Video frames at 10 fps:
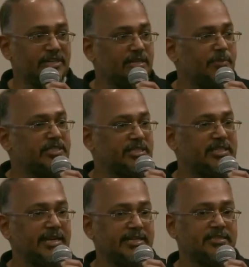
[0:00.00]
enterprise
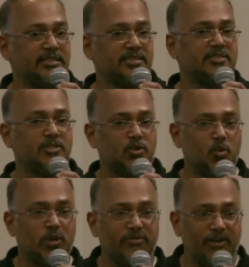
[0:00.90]
disconnect. This is the
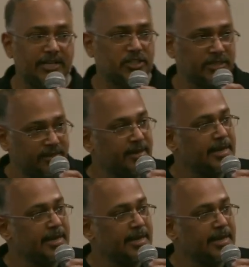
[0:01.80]
true reflection.